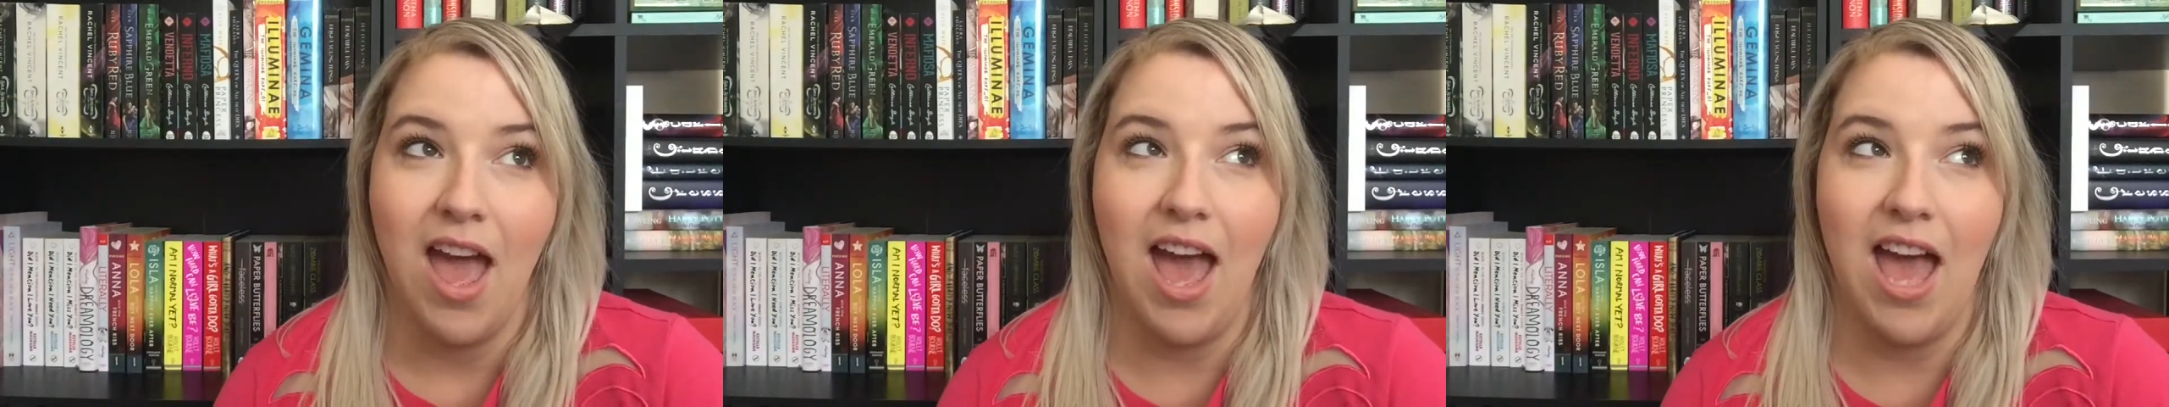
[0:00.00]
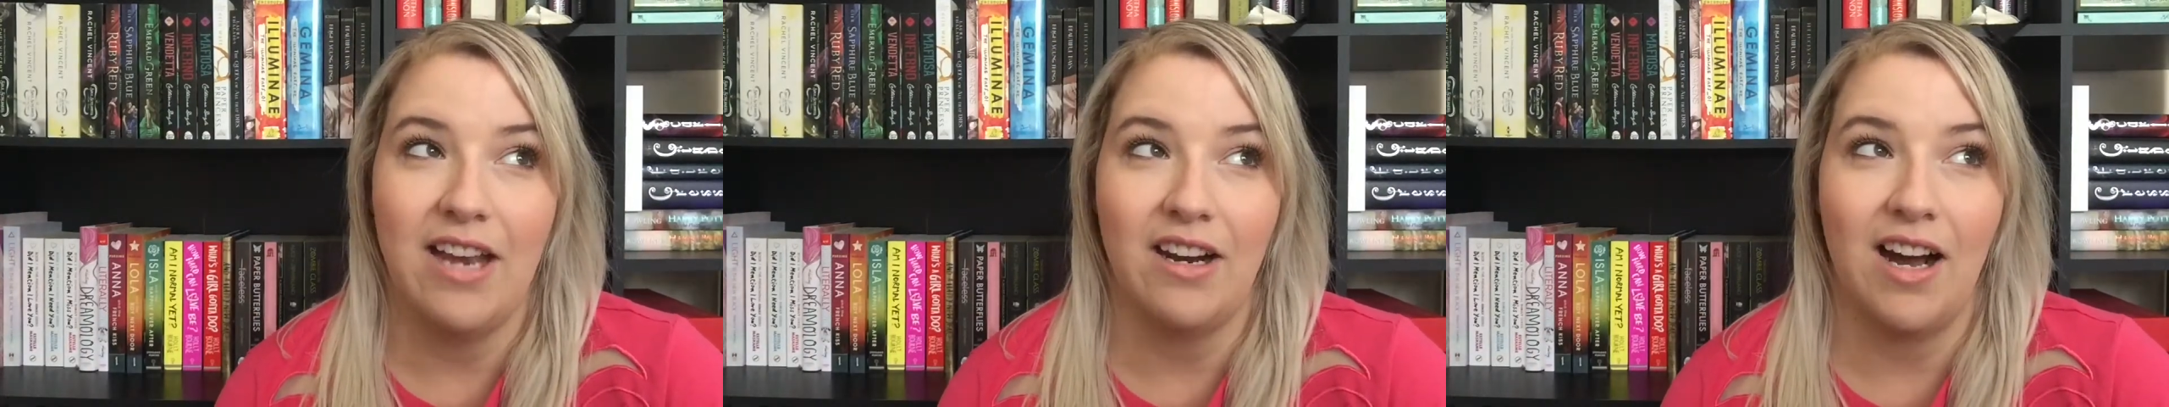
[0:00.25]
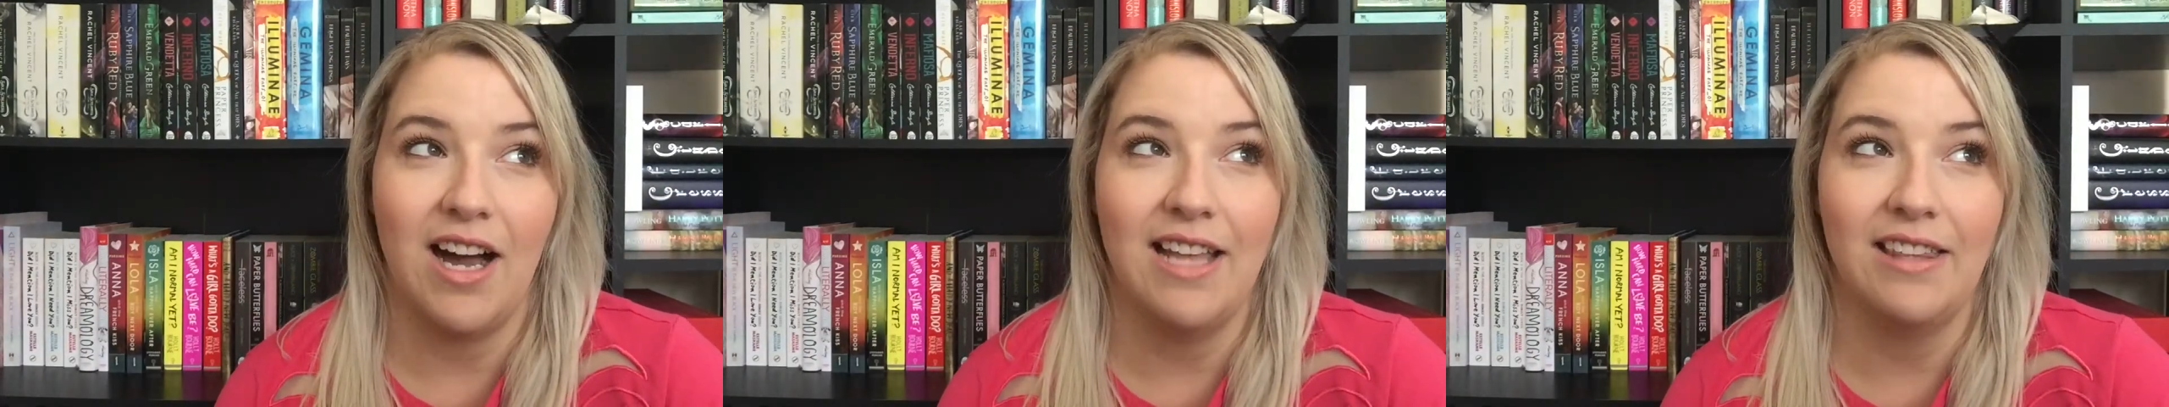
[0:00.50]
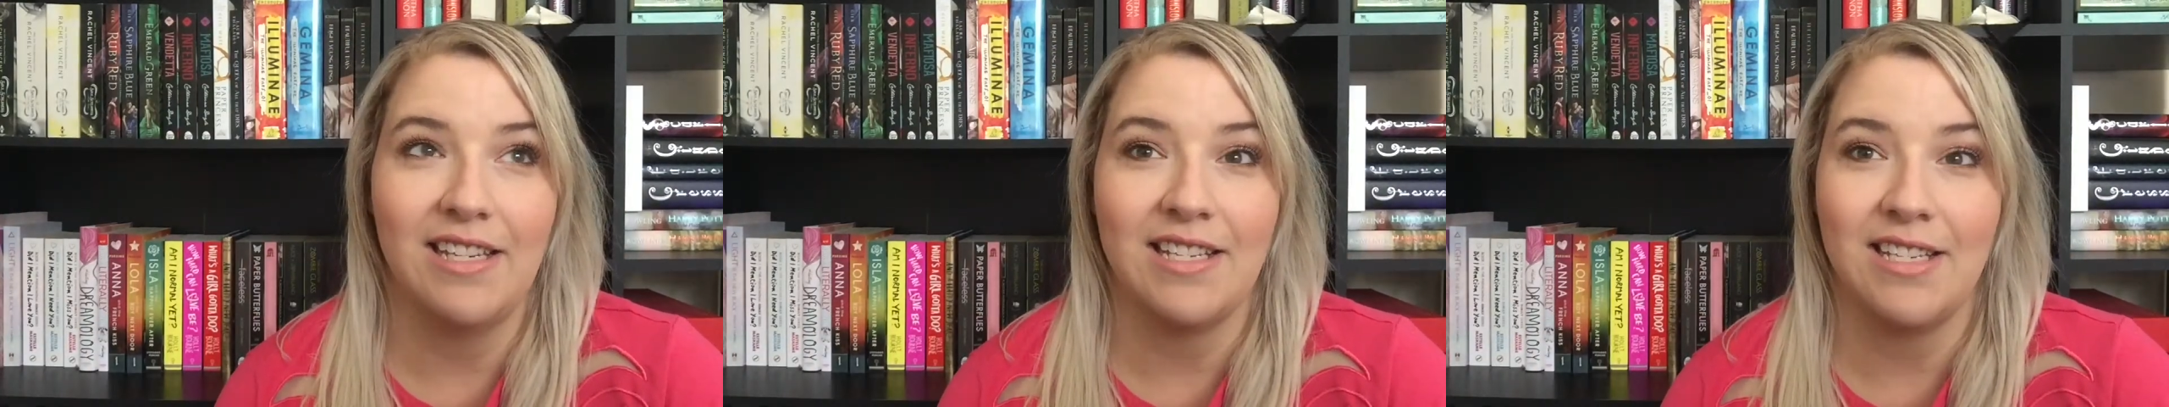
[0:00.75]
and I
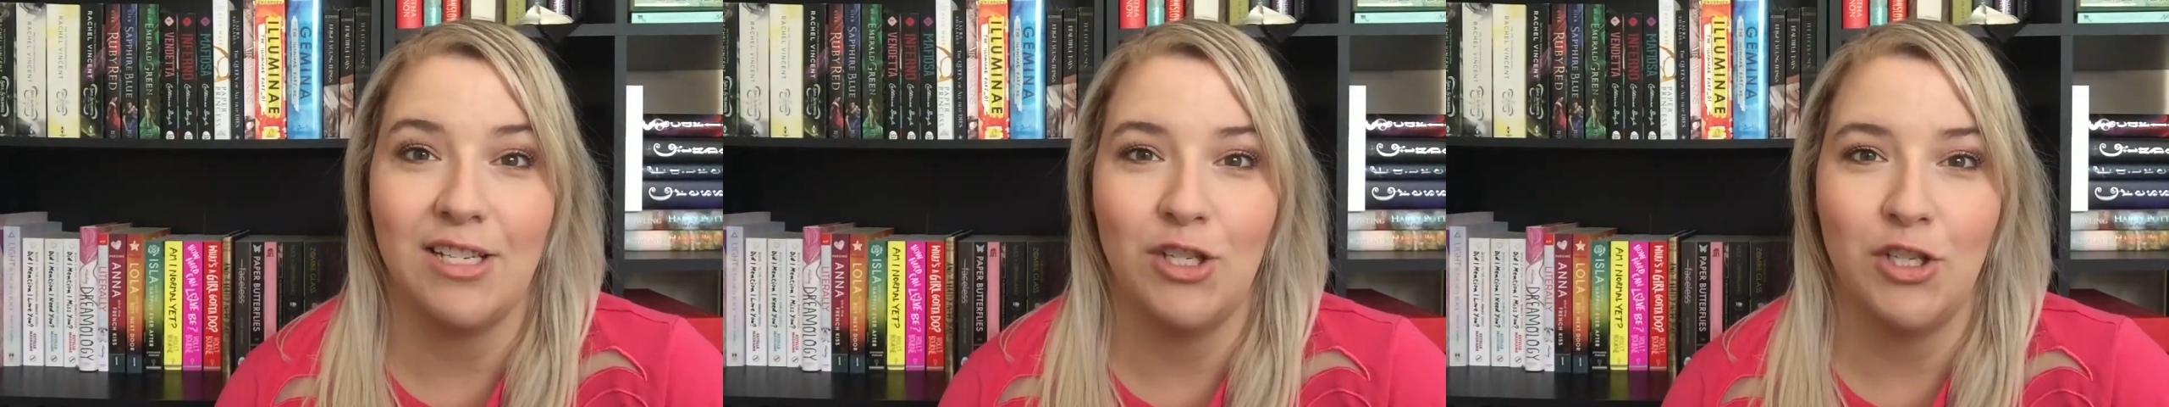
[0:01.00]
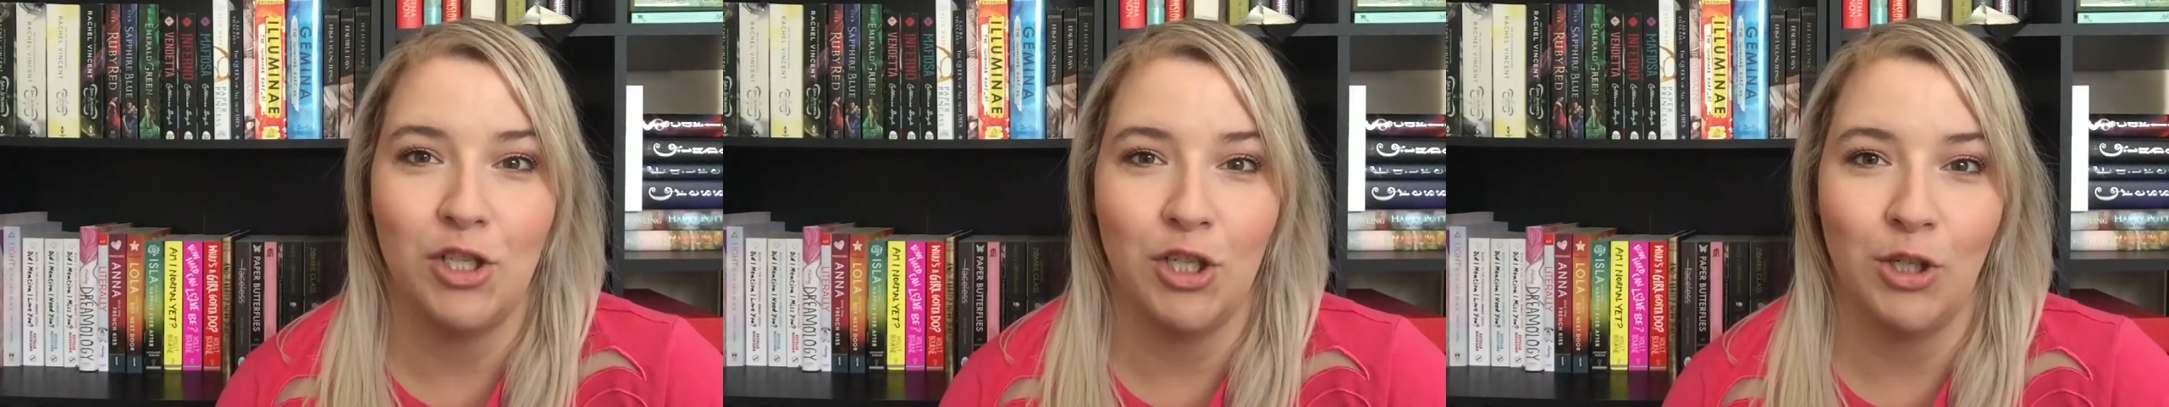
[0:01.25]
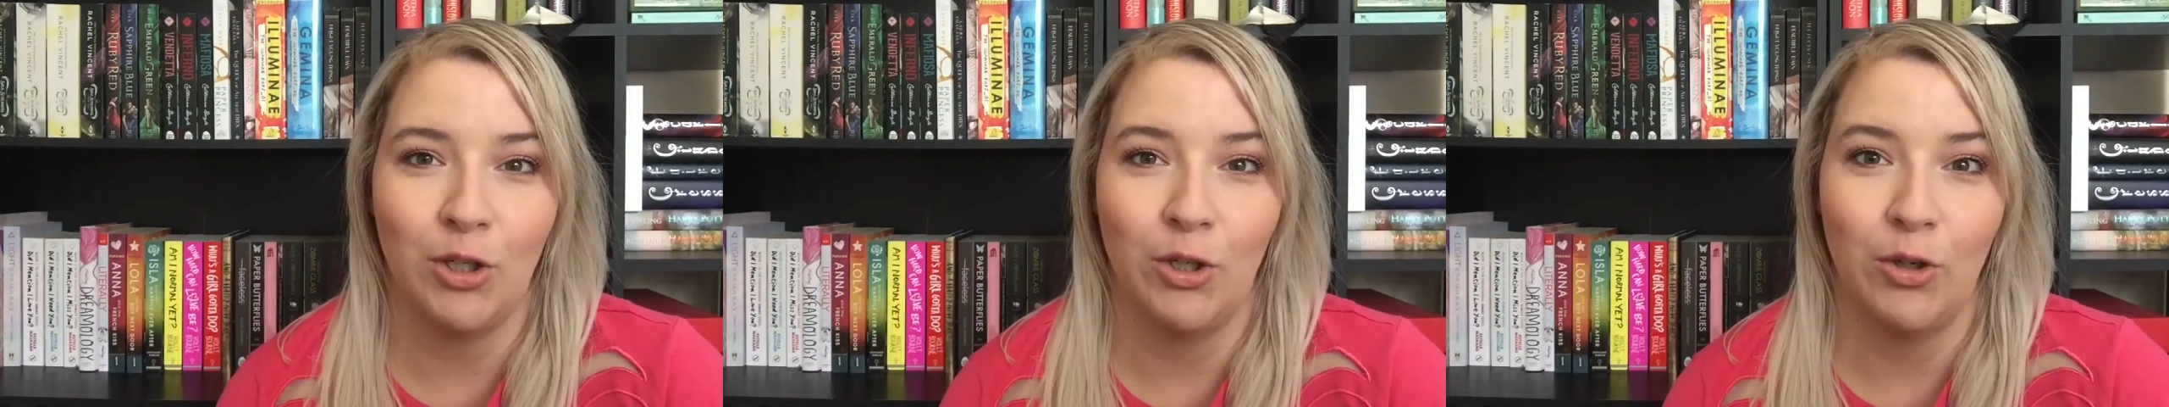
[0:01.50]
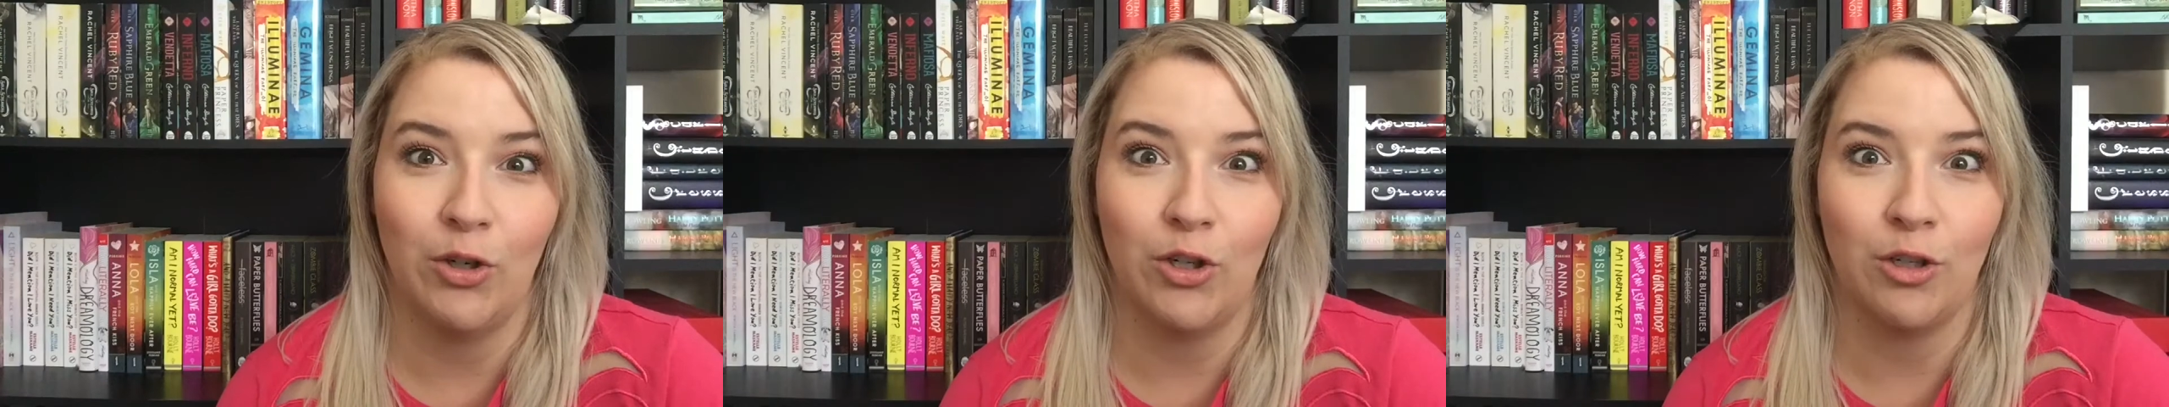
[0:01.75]
listened
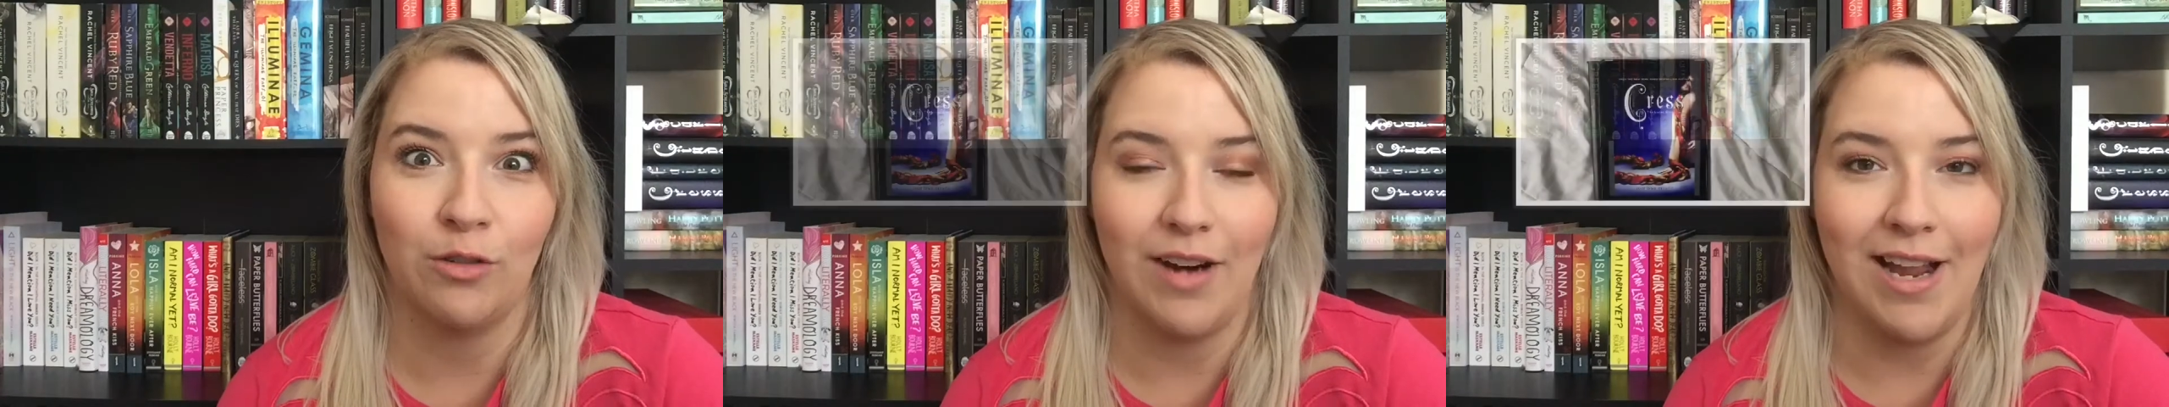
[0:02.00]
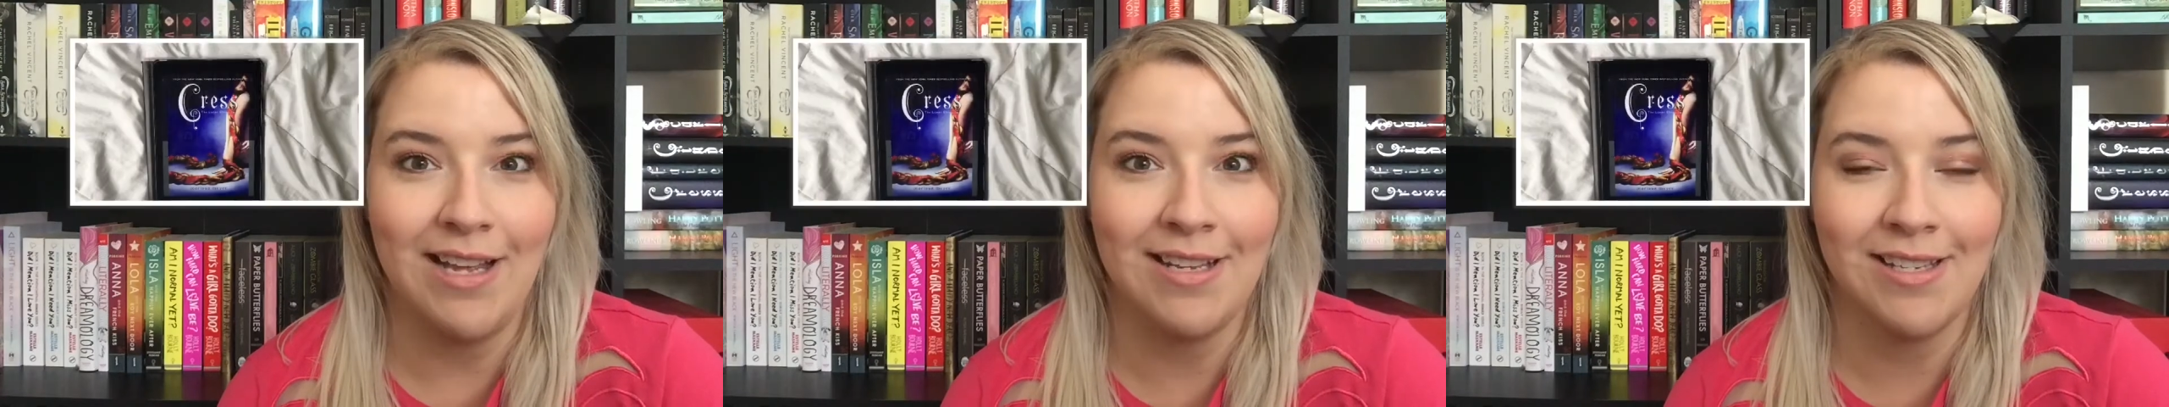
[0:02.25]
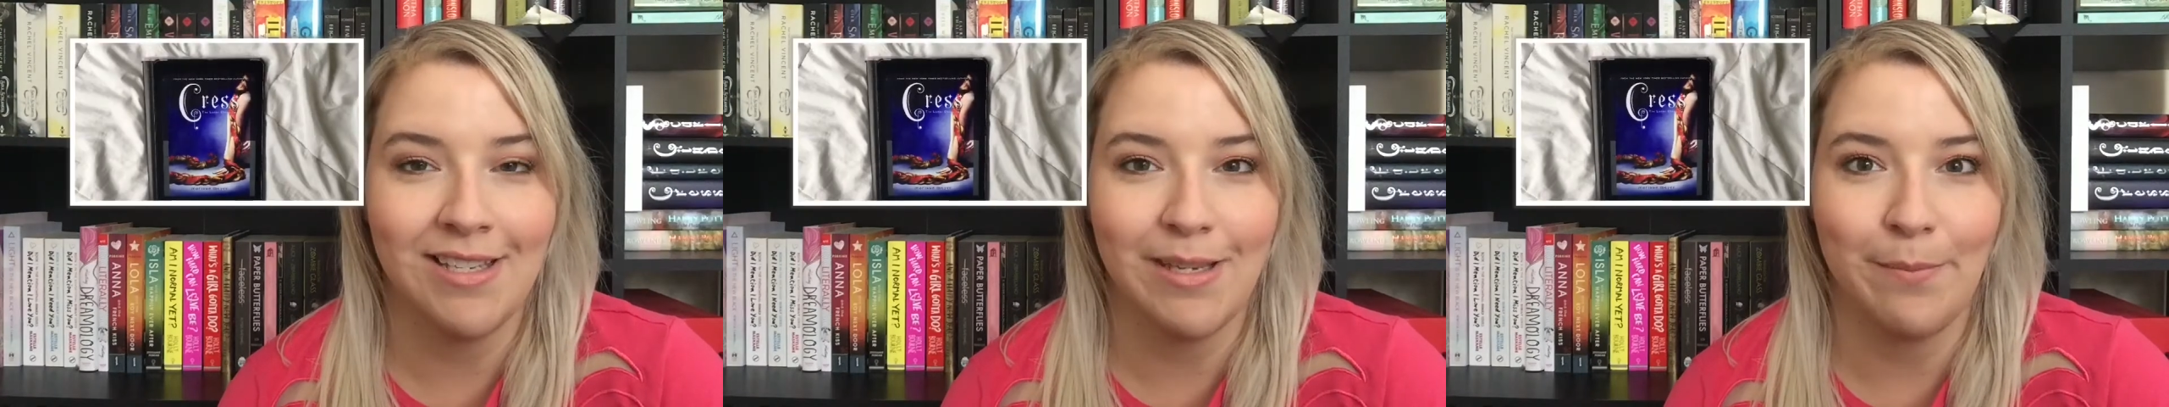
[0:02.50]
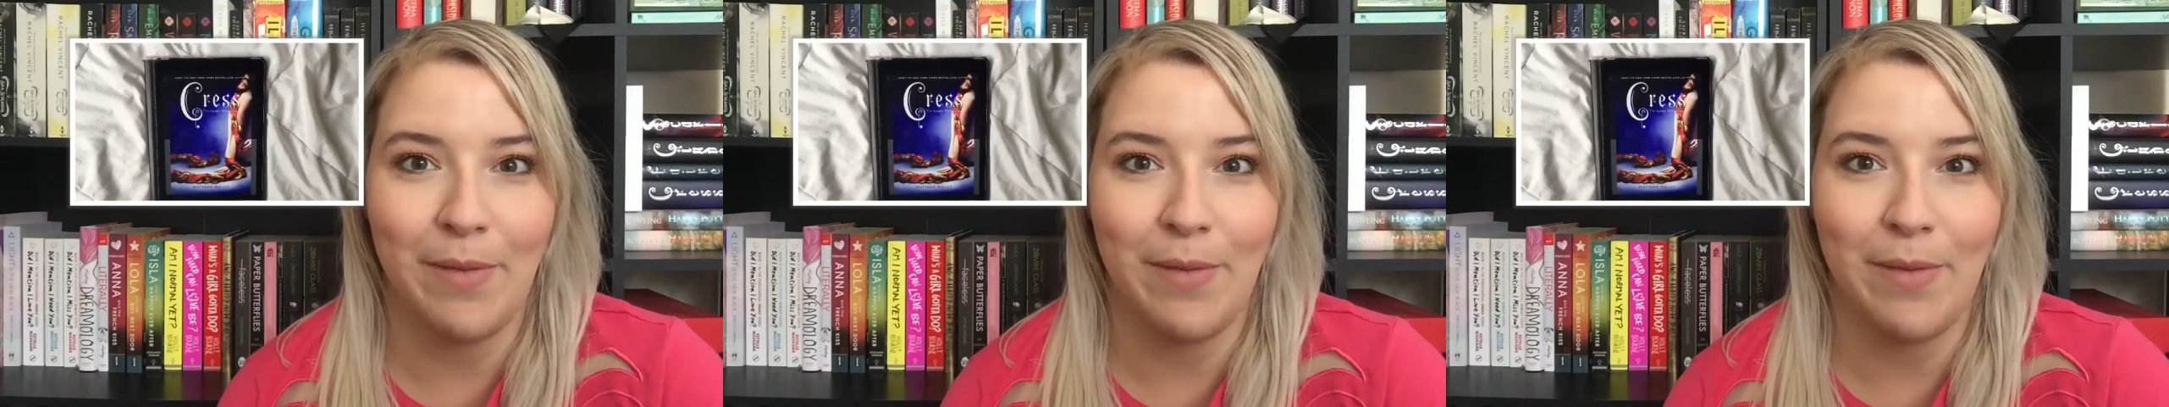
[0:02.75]
to Cress